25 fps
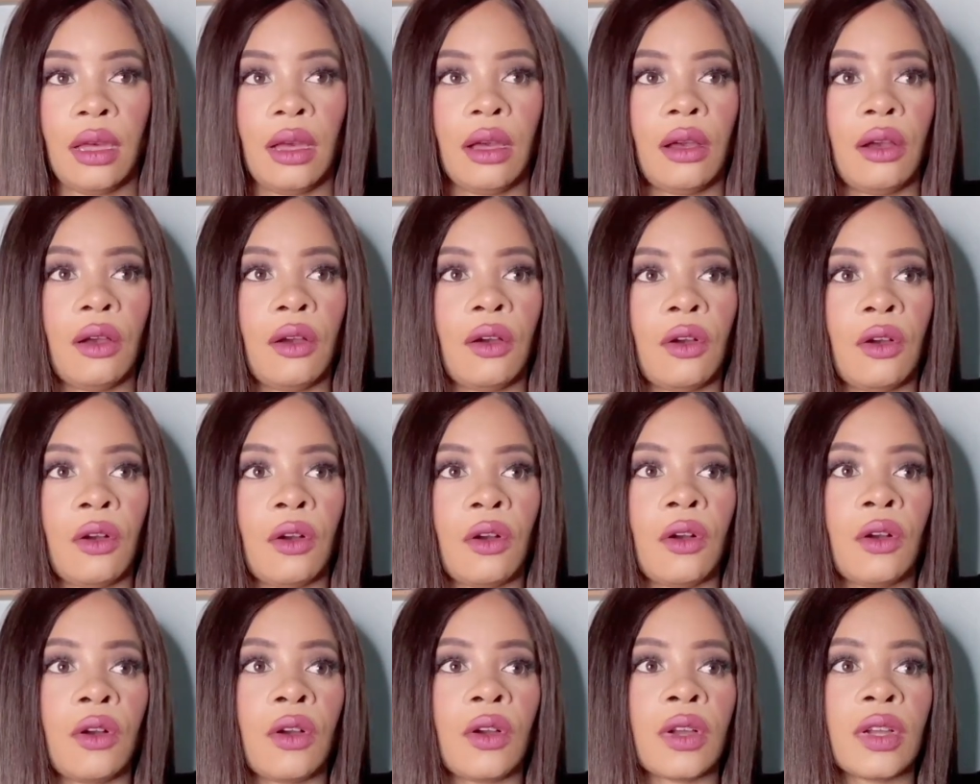
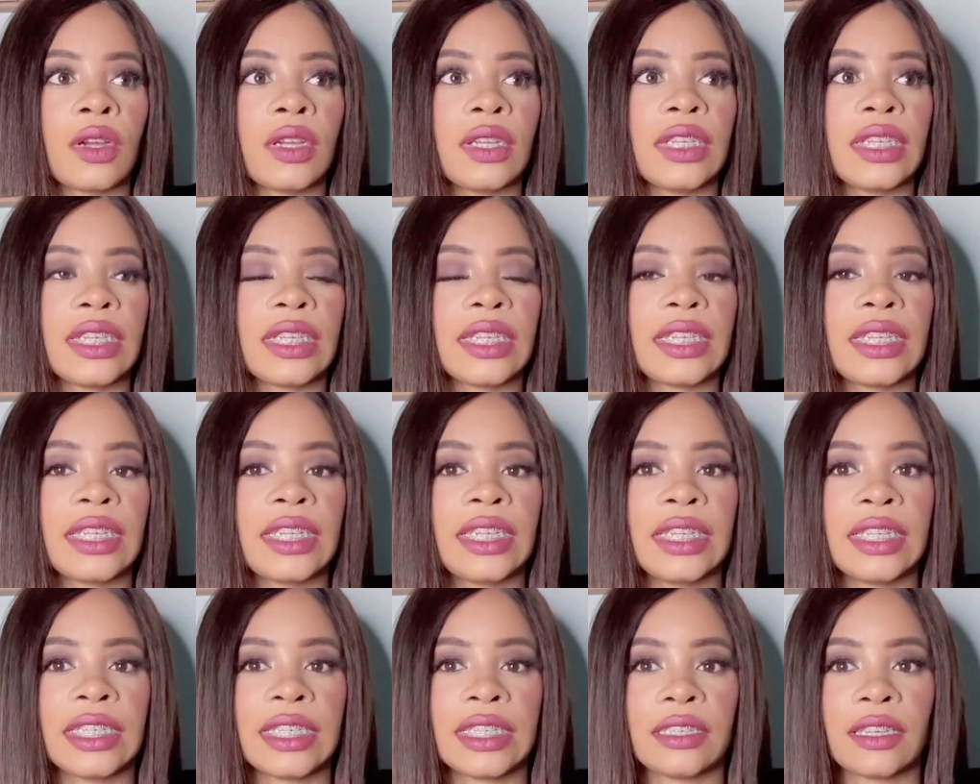or
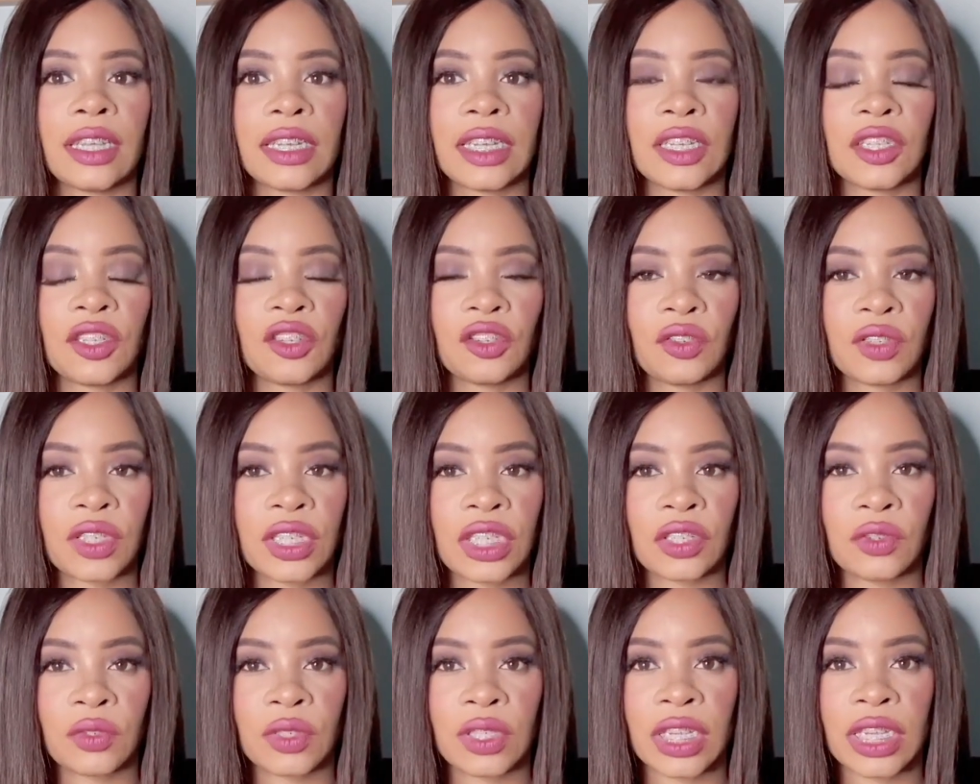he's not introducing
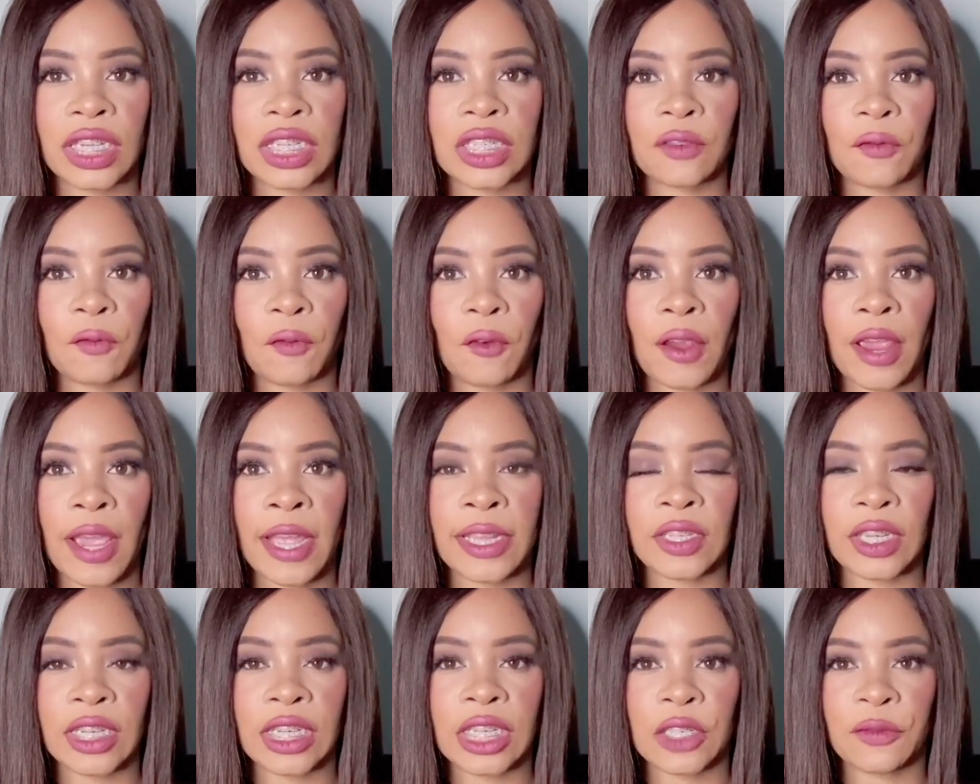you to his friends
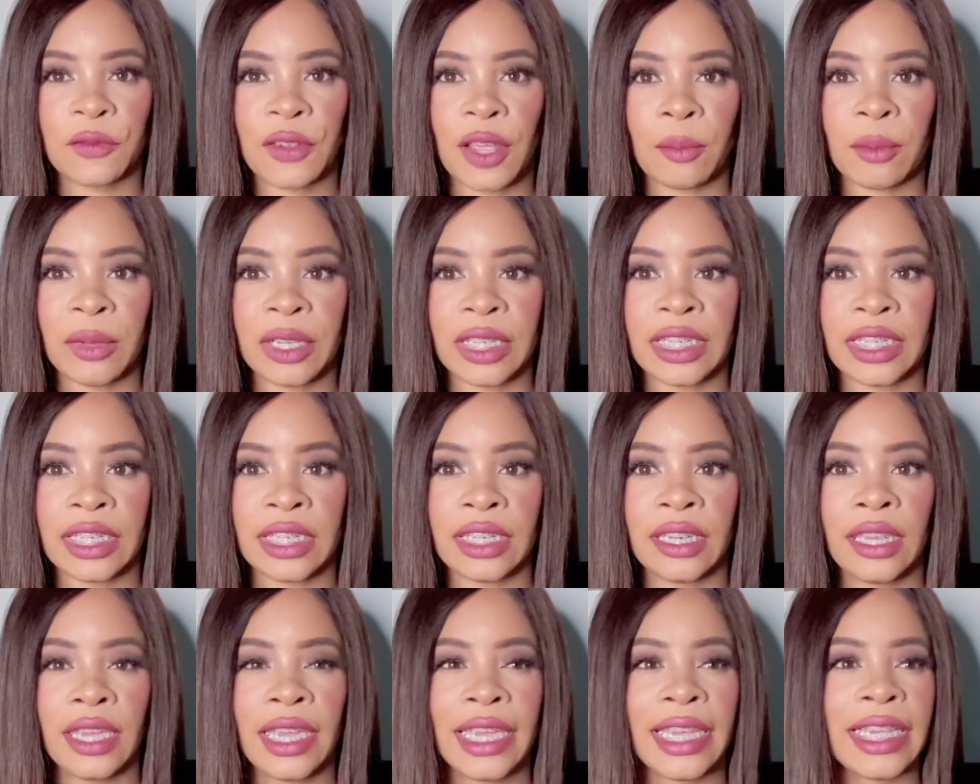and his
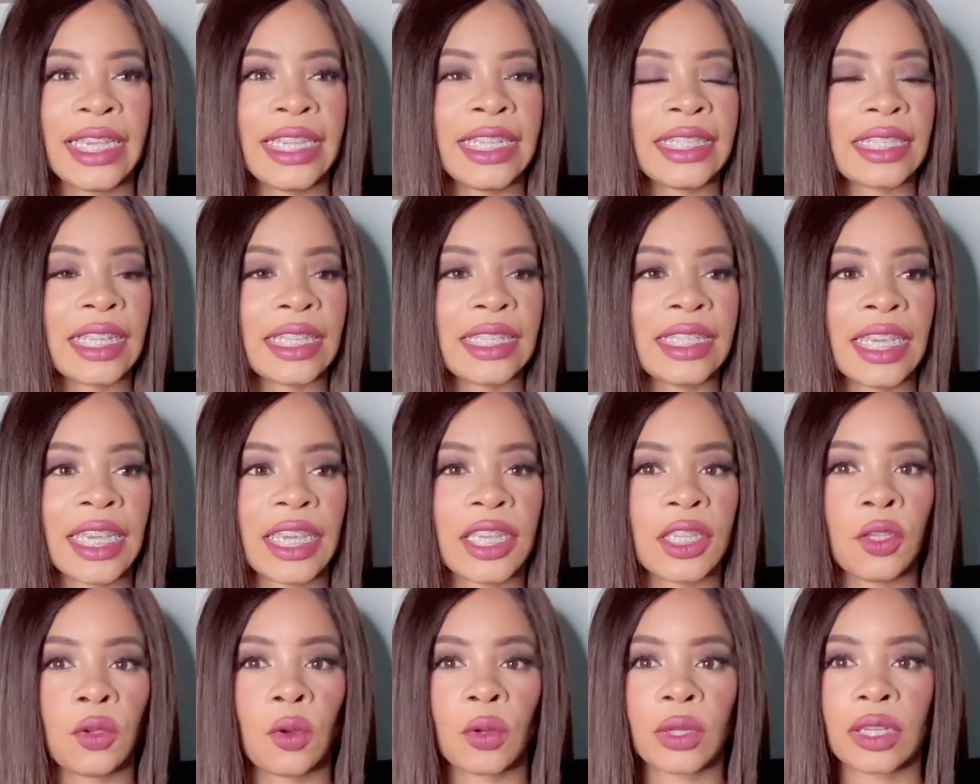family, he's not taking
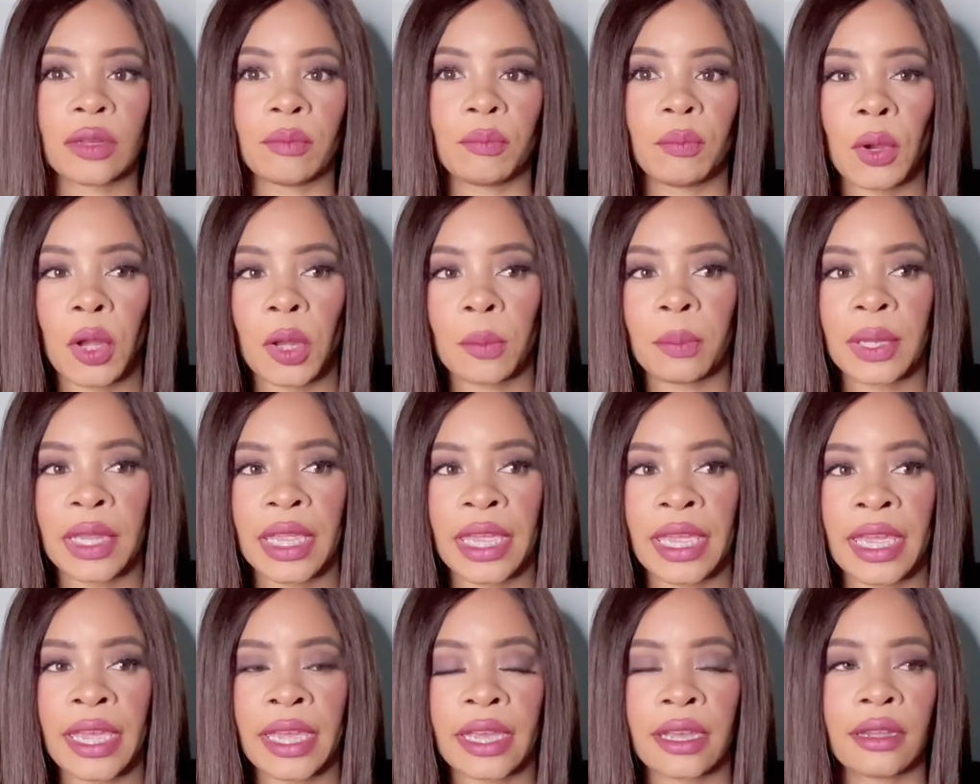you out in
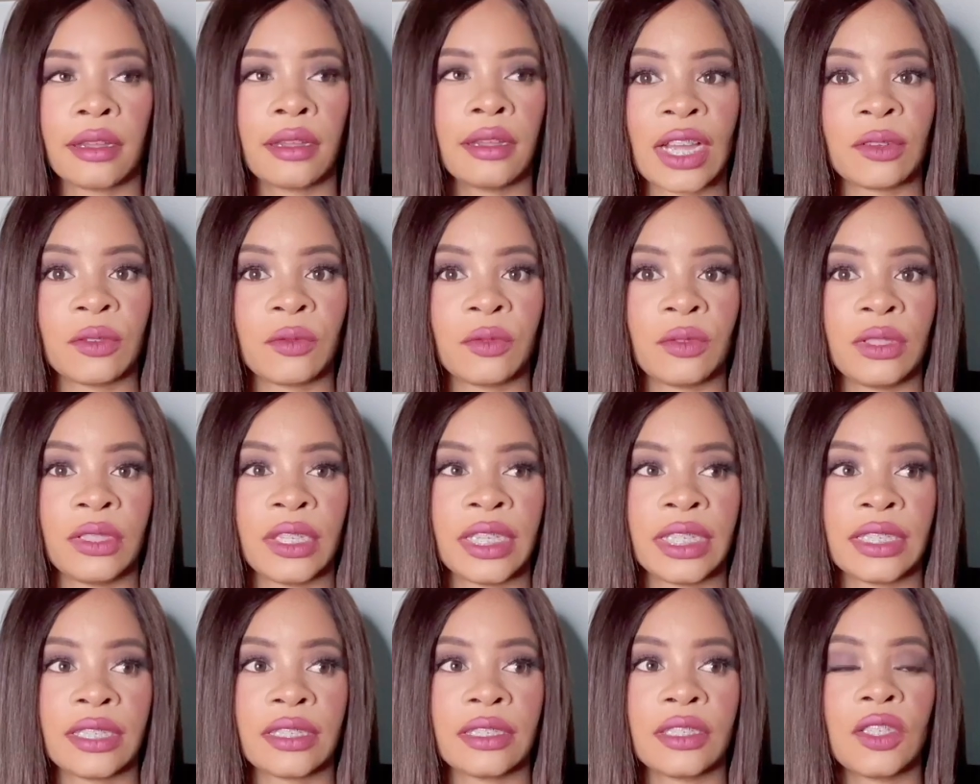public,
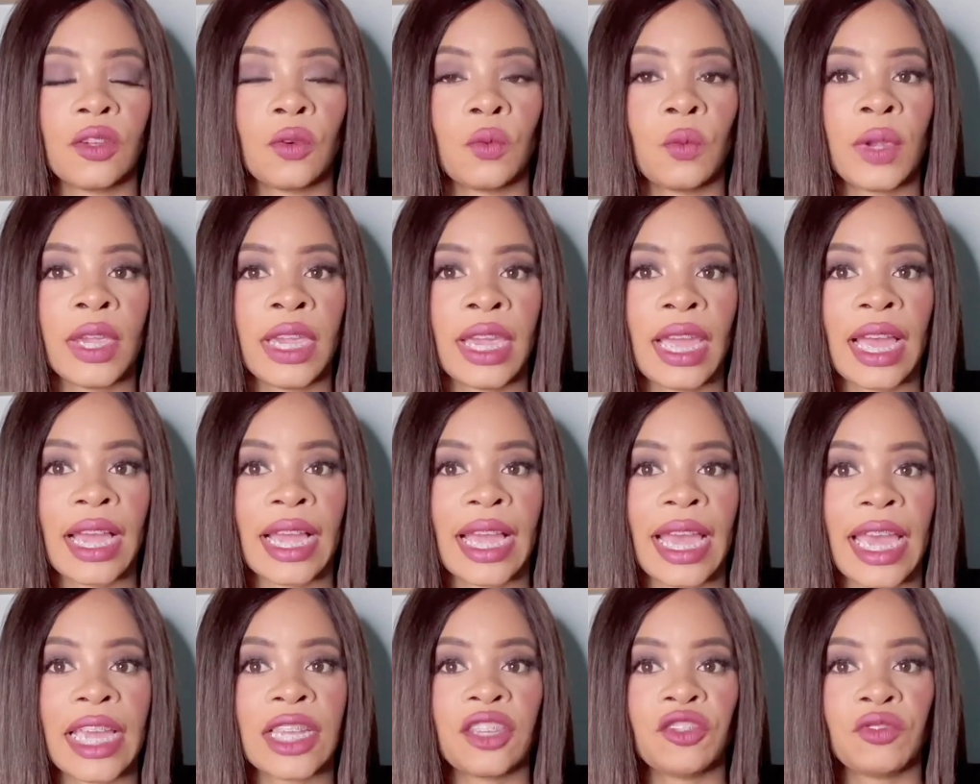listen, the way a
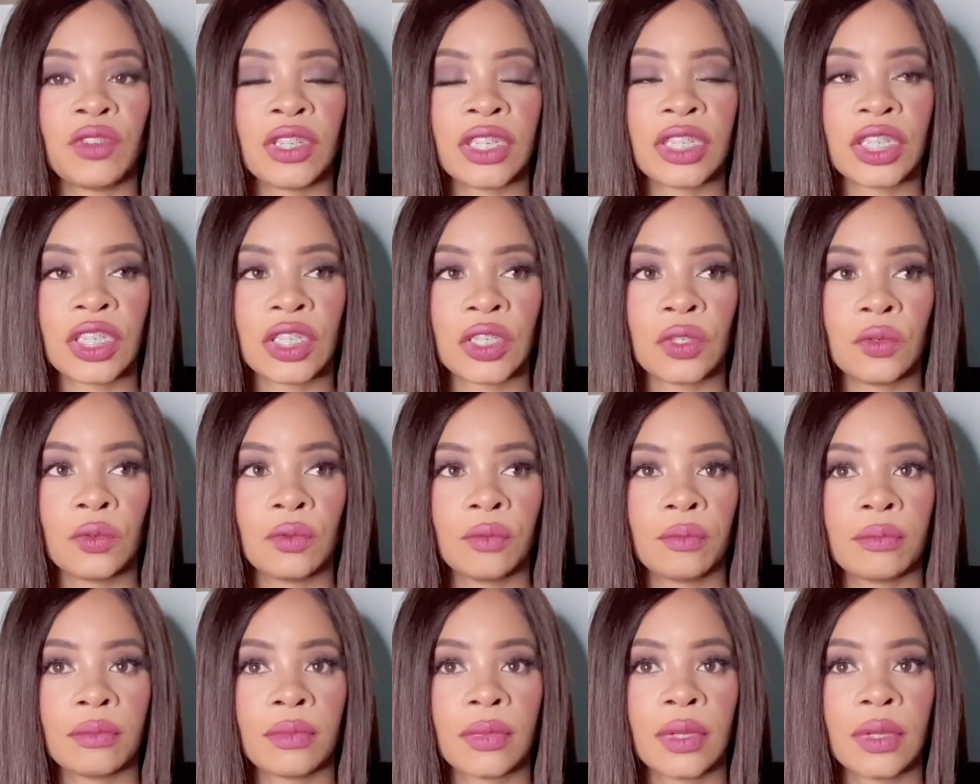guy treats you